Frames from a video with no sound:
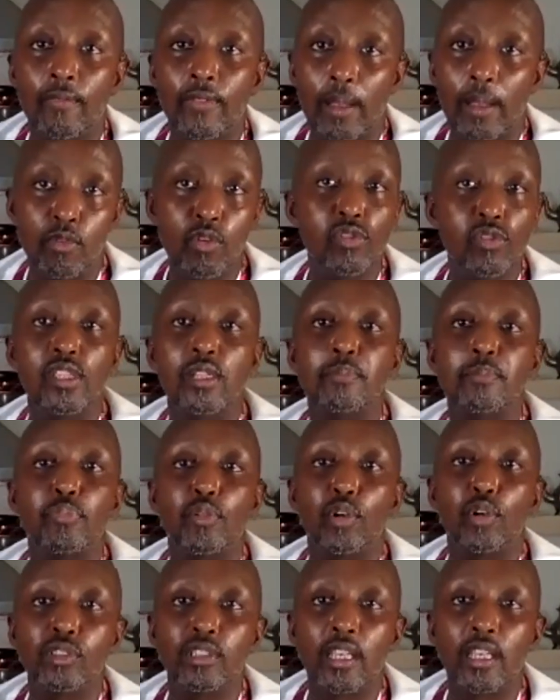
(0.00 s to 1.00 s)
I'm mm using
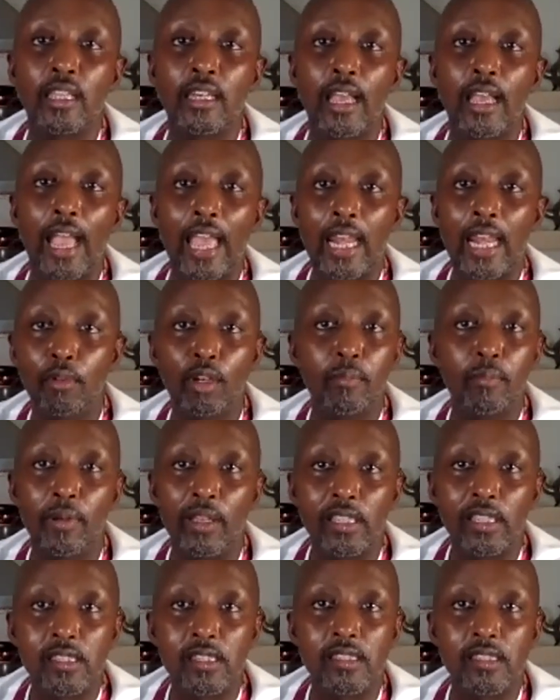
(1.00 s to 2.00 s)
protein animal
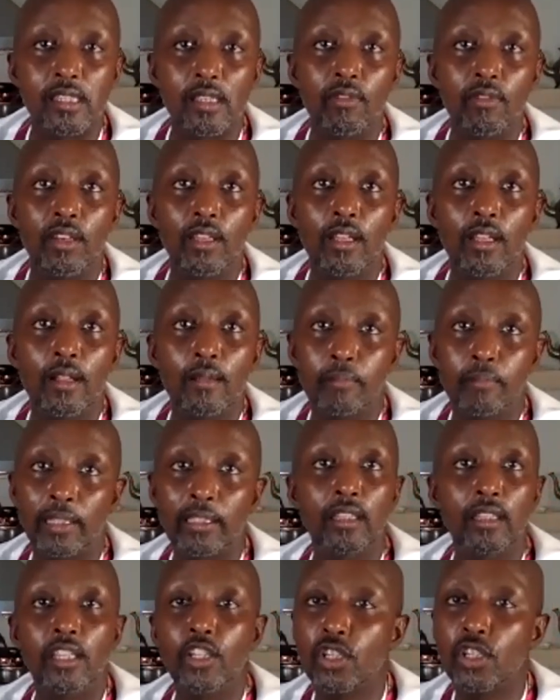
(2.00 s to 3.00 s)
based this evening, but
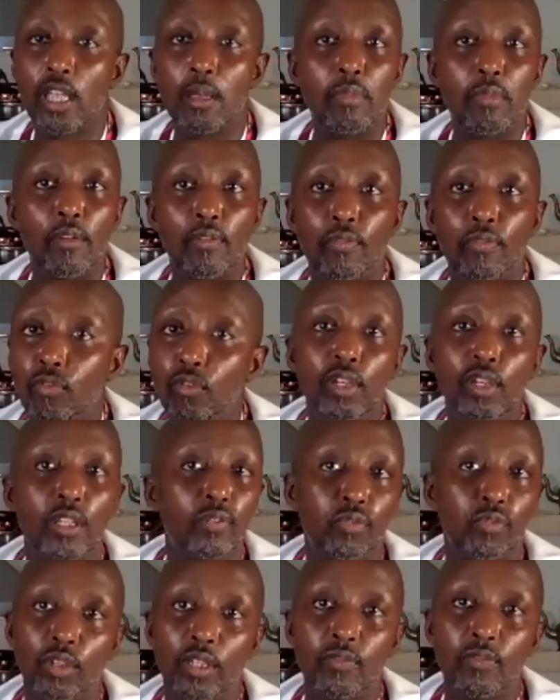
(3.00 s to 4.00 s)
the dish can be fully,
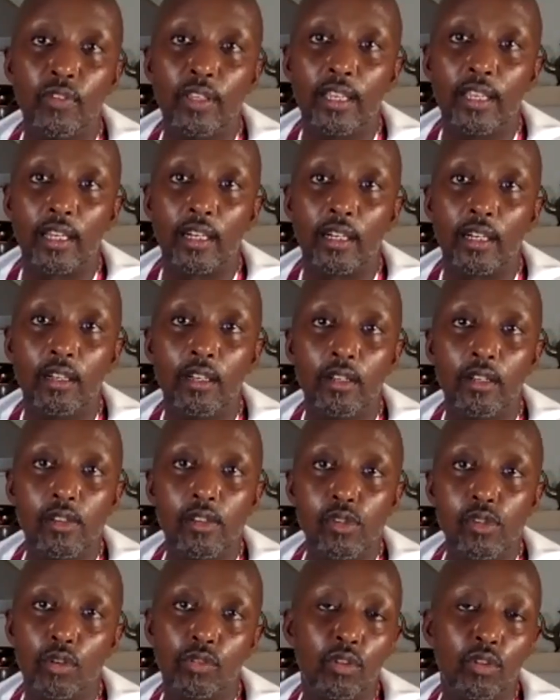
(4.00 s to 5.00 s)
fully vegan.
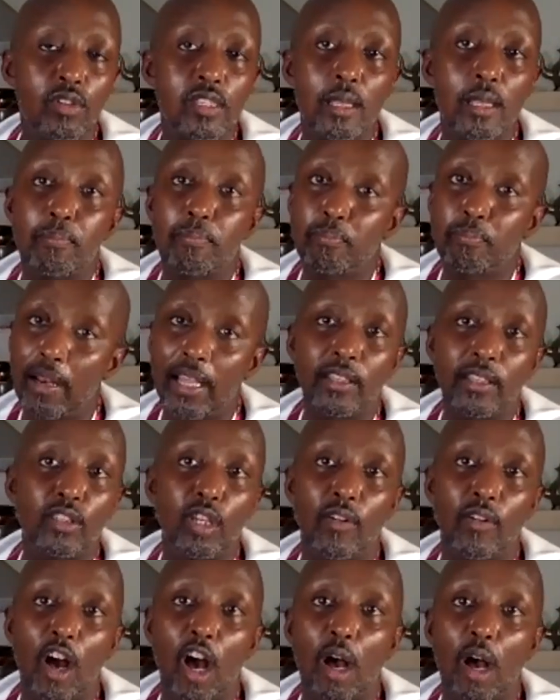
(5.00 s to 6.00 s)
So those are plenty
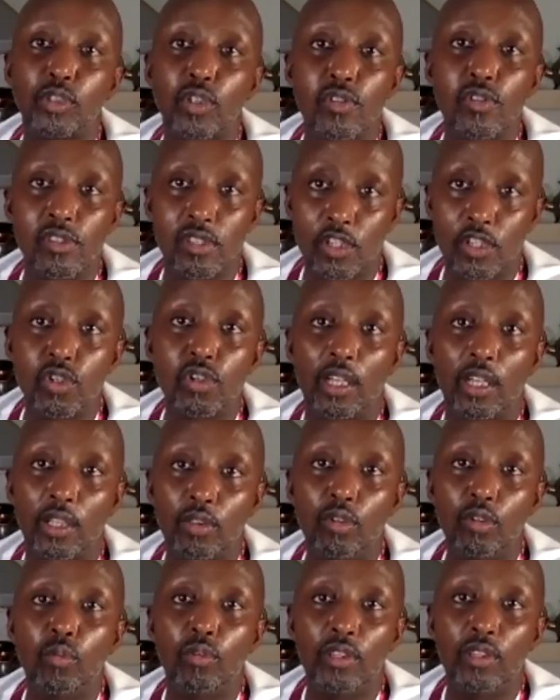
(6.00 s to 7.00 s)
of options that you can
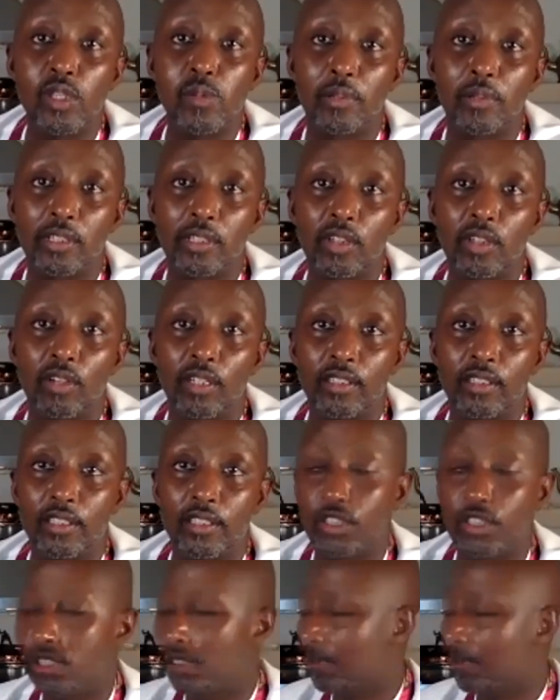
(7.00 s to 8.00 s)
do with this particular
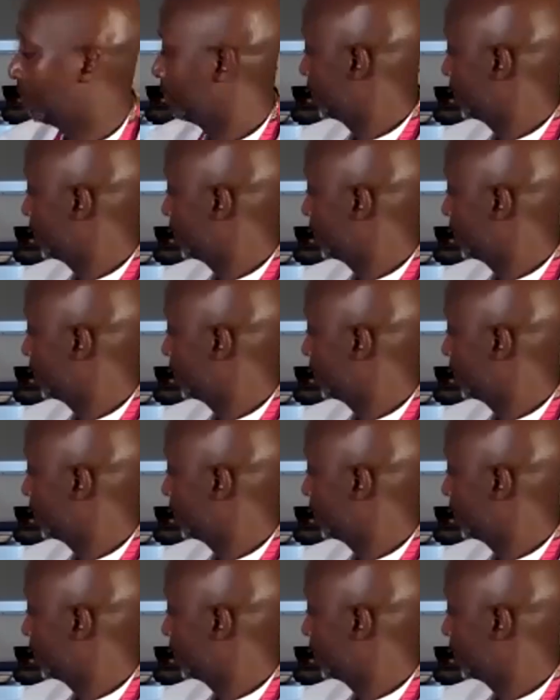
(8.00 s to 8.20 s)
dish.